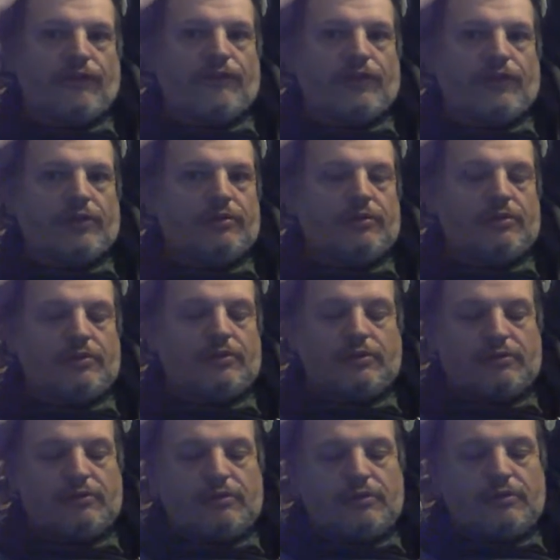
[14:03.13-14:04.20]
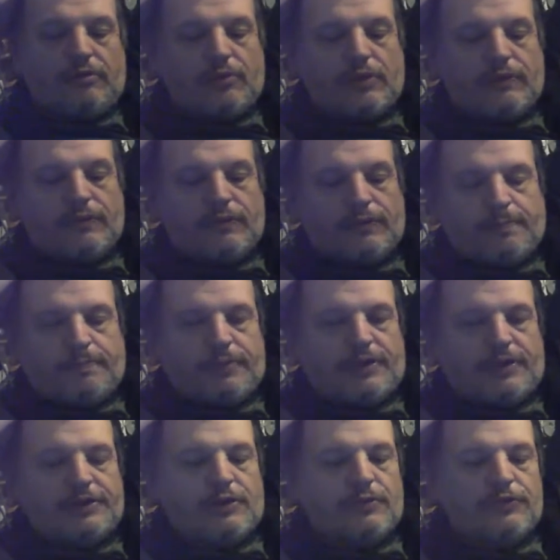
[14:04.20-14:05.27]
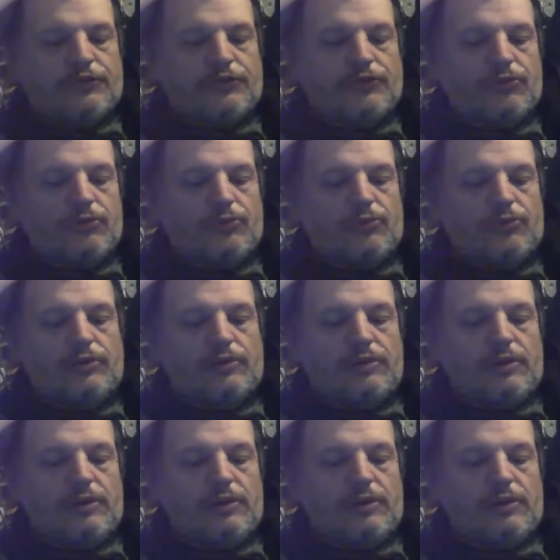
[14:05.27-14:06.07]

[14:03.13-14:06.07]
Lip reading: London, or whatever bloody hell it's called.